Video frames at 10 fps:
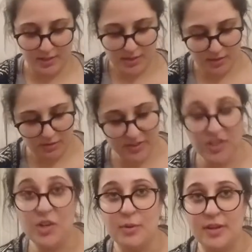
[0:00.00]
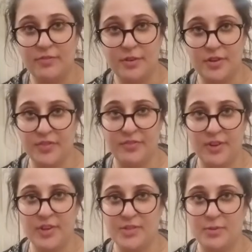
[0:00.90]
So I don't know where the
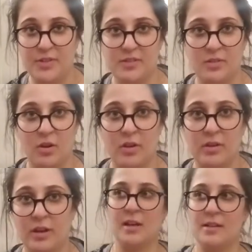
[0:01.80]
first one's gone.